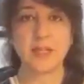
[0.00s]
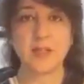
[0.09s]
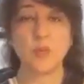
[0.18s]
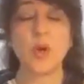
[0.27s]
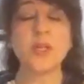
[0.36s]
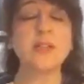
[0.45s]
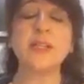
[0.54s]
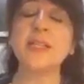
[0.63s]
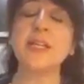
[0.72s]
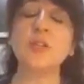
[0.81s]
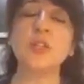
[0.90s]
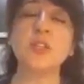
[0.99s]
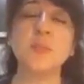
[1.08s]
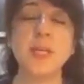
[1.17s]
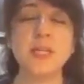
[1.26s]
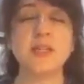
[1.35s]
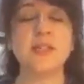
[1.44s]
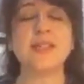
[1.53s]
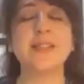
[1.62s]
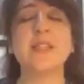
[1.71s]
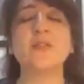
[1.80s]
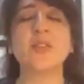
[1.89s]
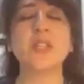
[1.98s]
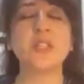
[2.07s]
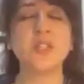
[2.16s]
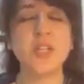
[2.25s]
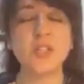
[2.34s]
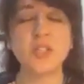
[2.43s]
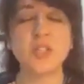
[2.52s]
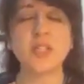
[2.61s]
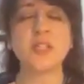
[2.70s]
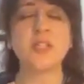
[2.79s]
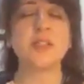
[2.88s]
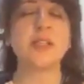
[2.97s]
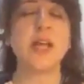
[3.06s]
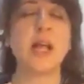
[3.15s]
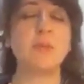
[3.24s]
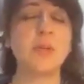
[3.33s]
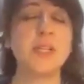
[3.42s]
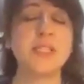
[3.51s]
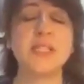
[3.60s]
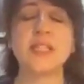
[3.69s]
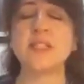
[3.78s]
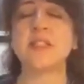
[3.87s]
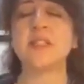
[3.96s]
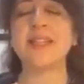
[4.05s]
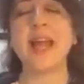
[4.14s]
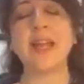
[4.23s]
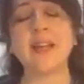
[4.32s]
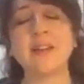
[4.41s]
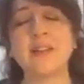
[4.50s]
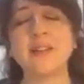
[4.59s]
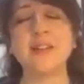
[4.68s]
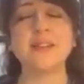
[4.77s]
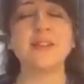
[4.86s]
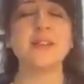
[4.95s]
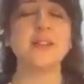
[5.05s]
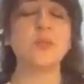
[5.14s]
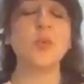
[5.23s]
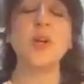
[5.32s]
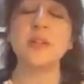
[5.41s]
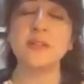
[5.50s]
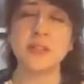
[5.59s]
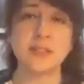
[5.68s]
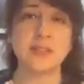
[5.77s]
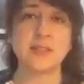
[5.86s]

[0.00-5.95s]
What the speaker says: What is it that you experience? Is it frustration? Is it helplessness? Is it anger? What is it?